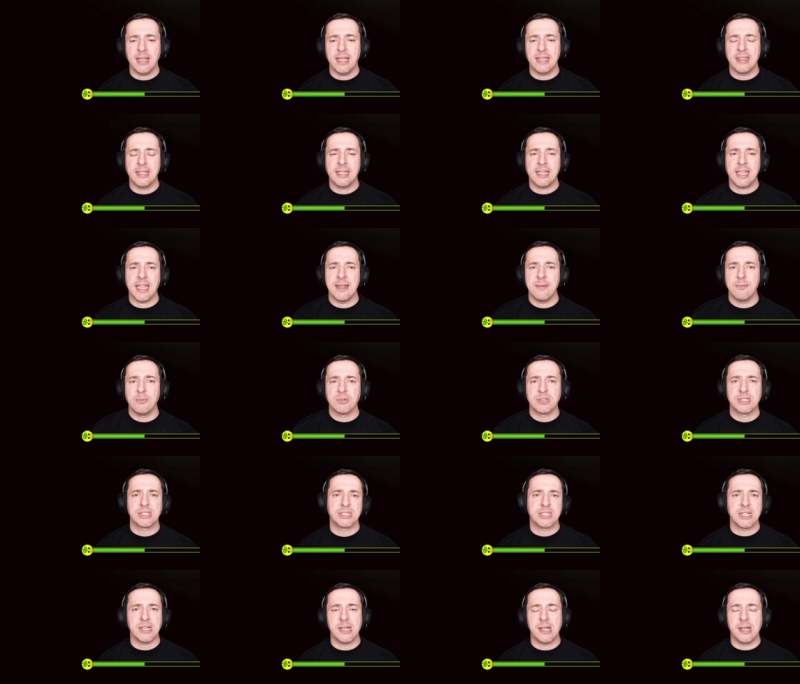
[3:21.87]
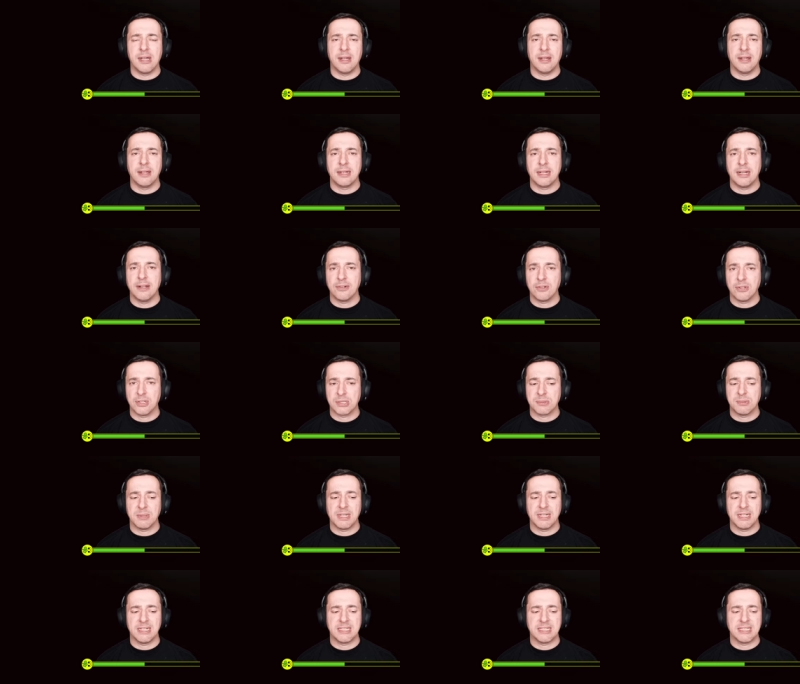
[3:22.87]
and the game will start. Now, of course,
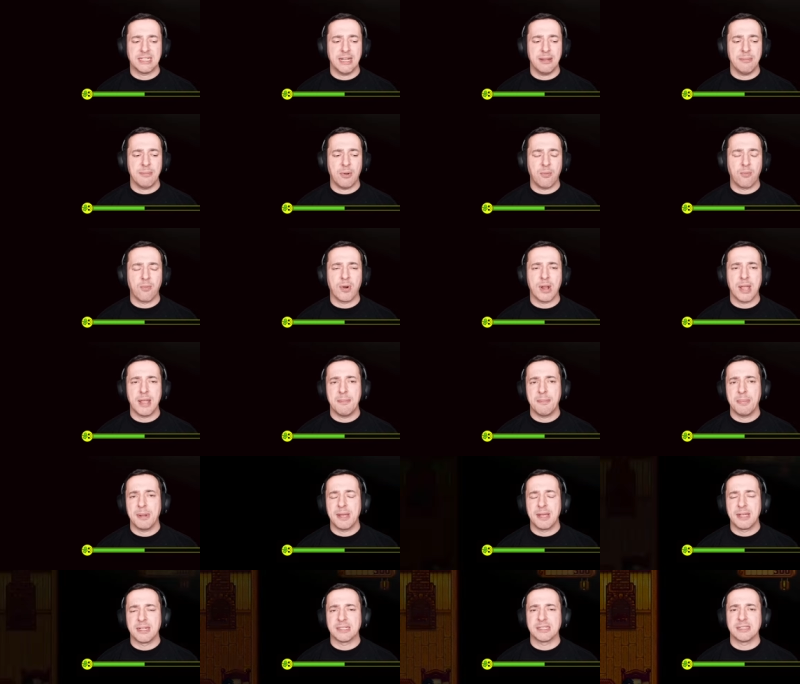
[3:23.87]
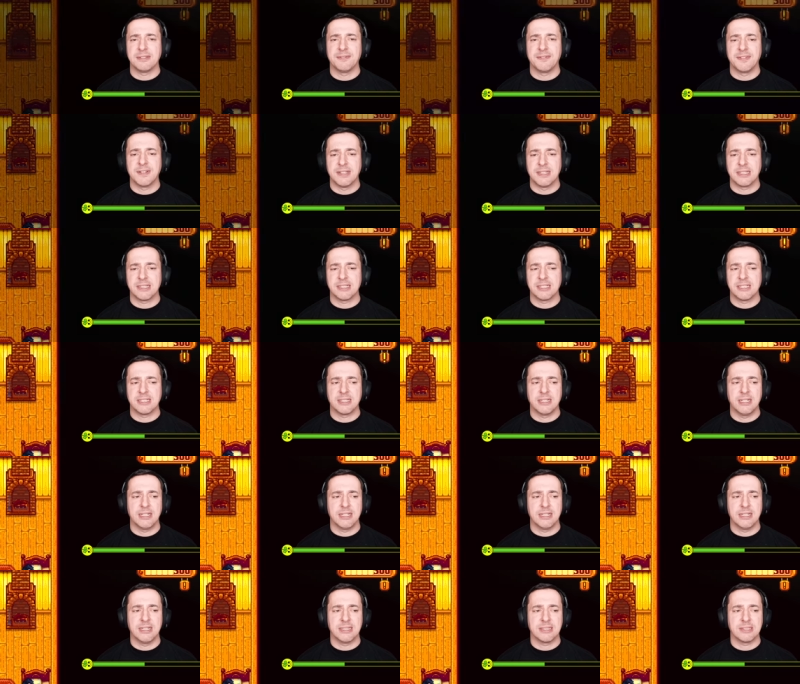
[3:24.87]
we're going to skip right past the first
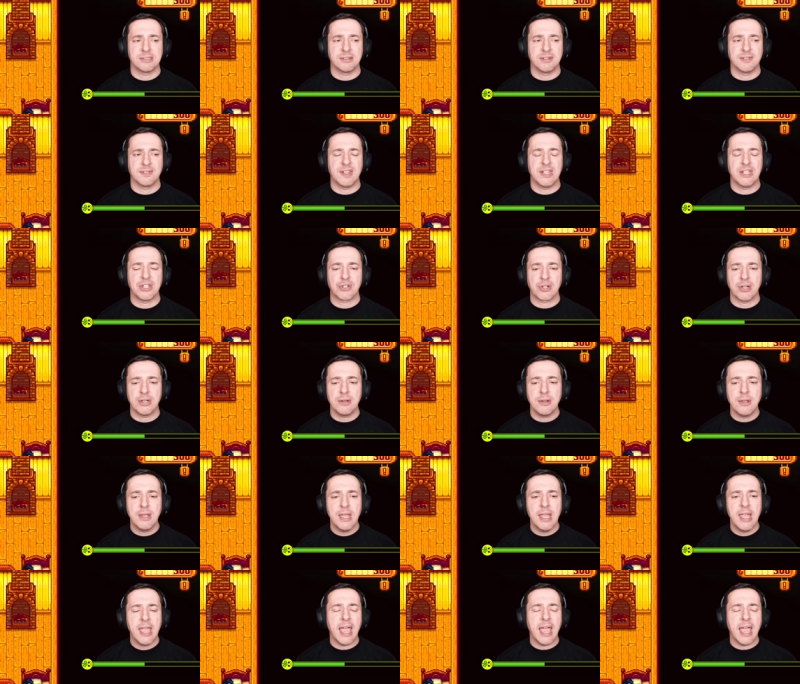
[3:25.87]
uh, sort of intro.